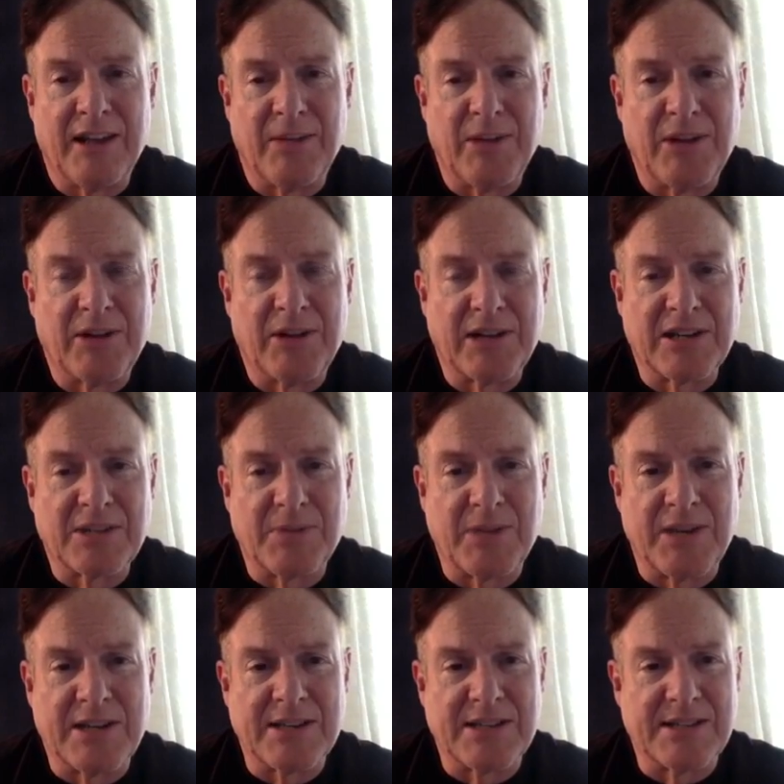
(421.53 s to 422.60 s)
American
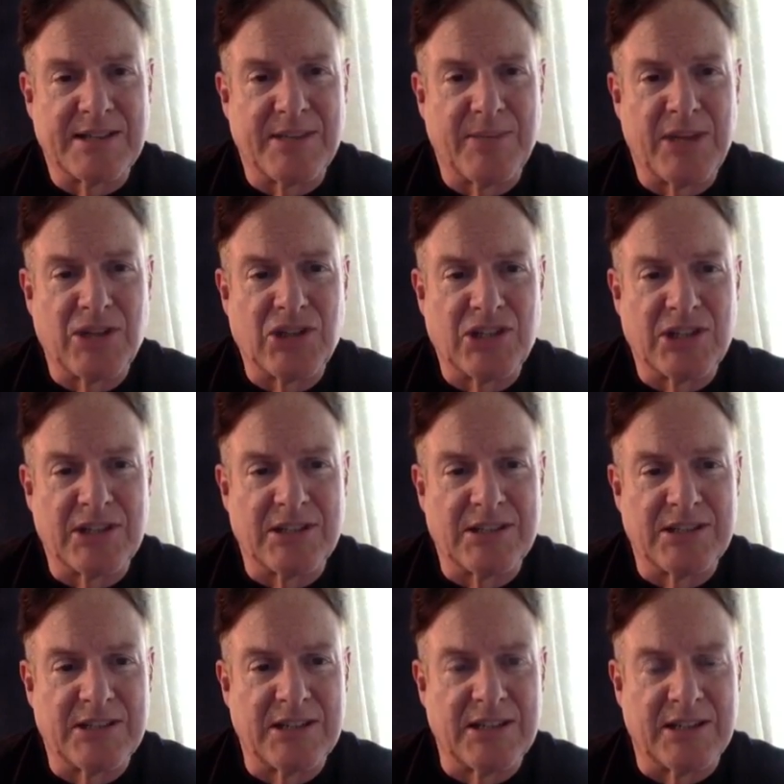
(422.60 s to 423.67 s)
Express. As I
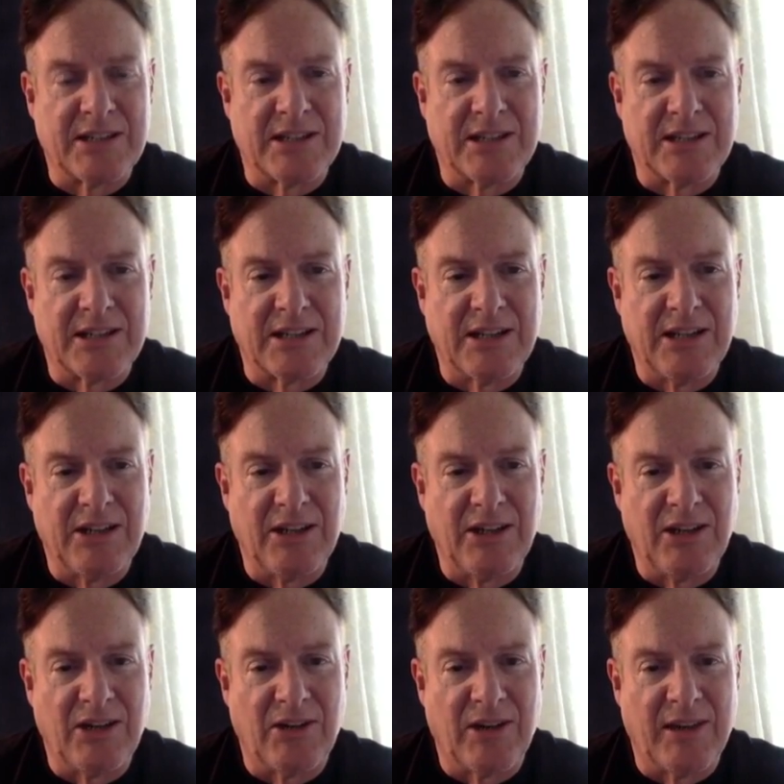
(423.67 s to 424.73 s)
mentioned, I
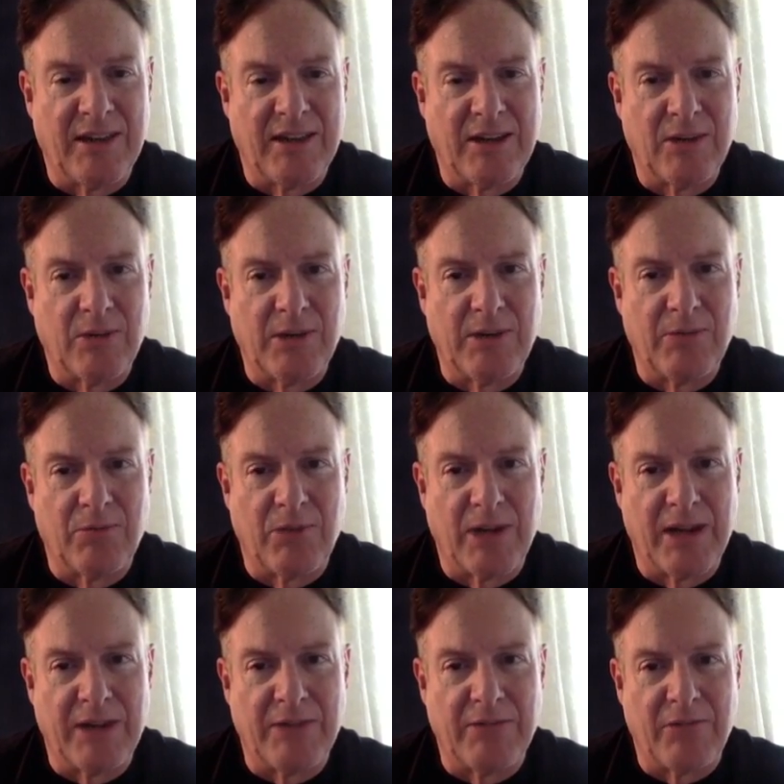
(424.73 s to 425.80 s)
think we
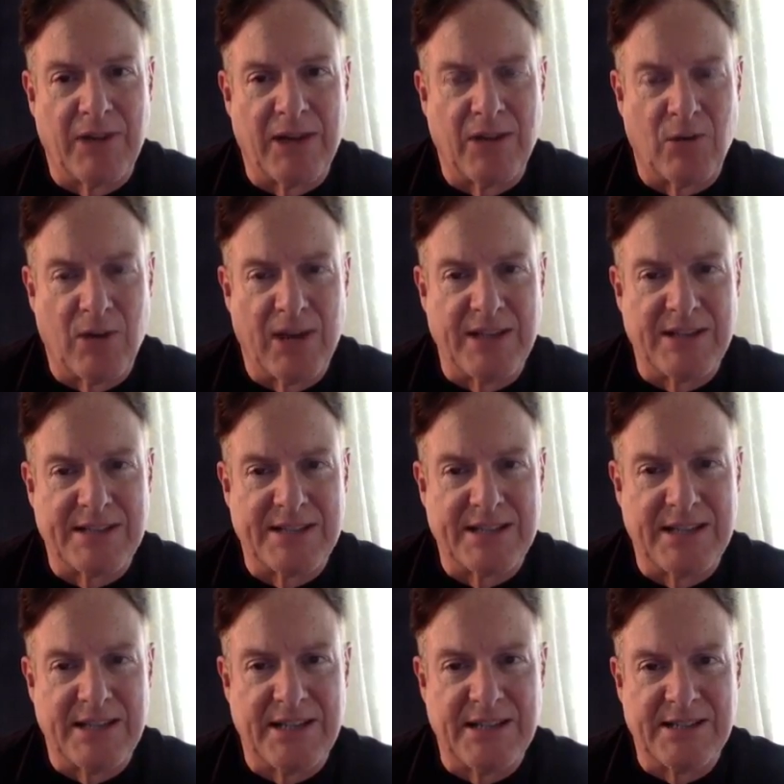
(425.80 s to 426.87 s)
right away
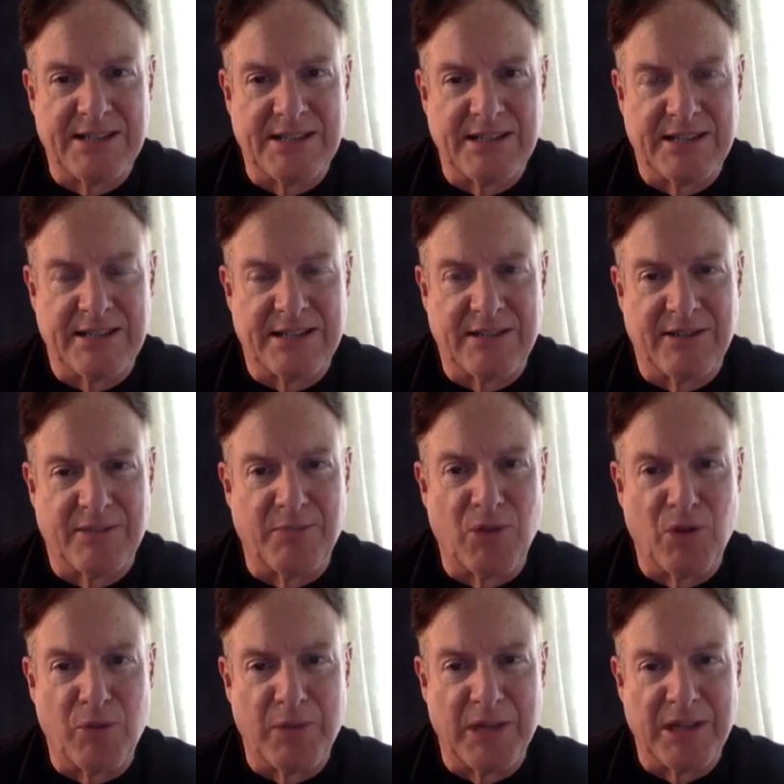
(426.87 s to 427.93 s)
seized the
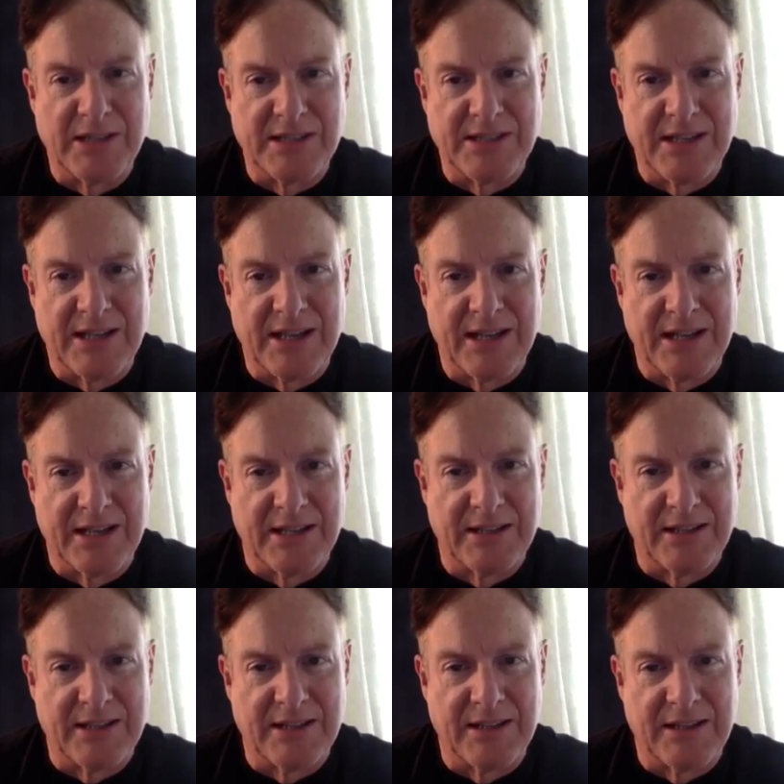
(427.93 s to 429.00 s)
moment
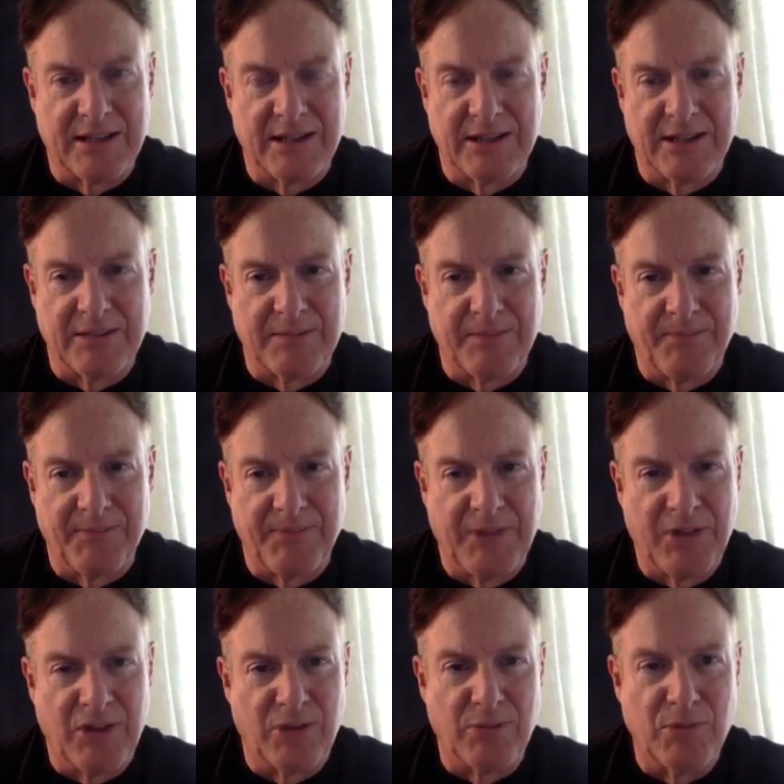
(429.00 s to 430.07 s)
and
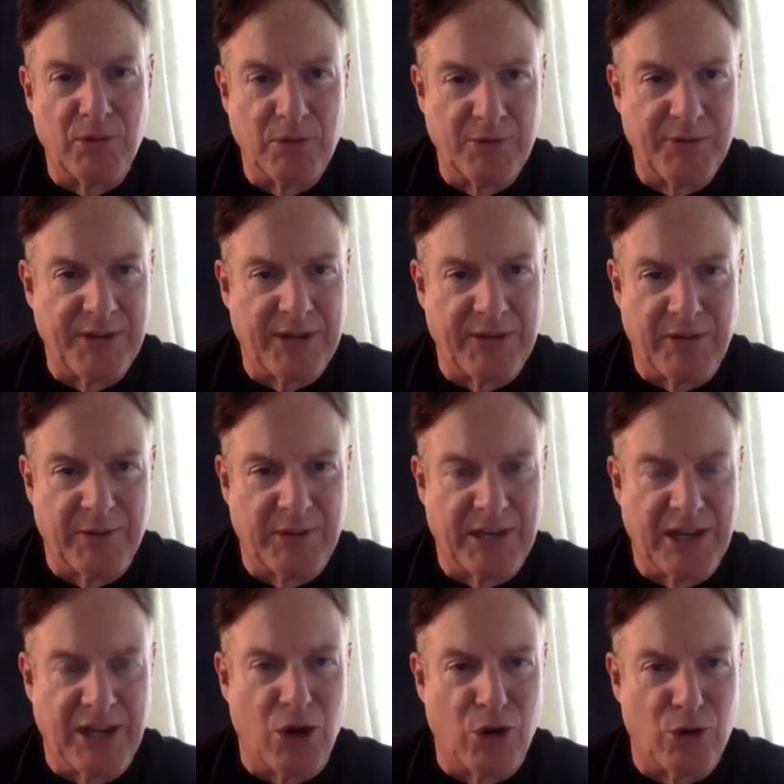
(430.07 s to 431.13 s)
moved everybody
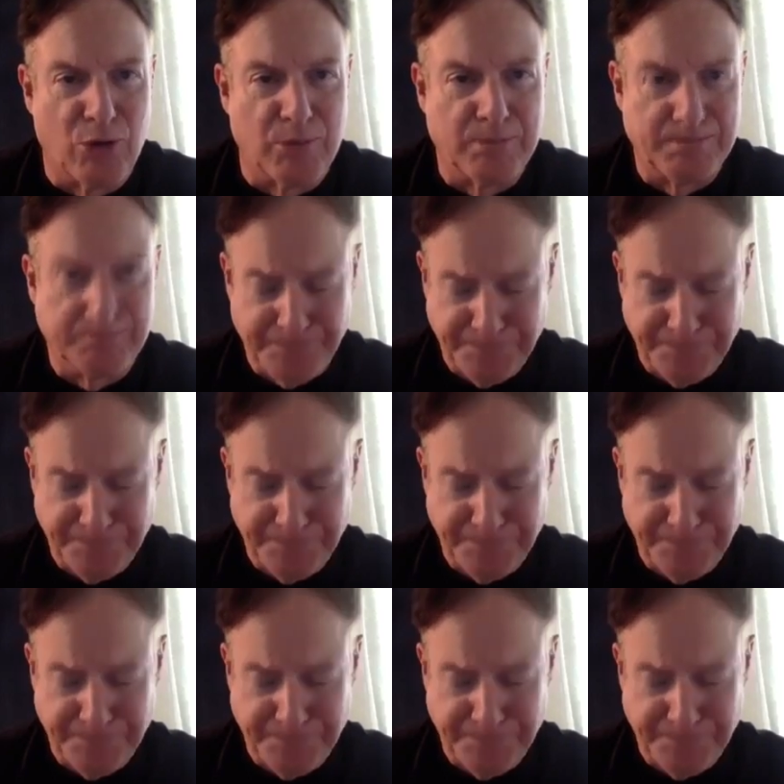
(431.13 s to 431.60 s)
home.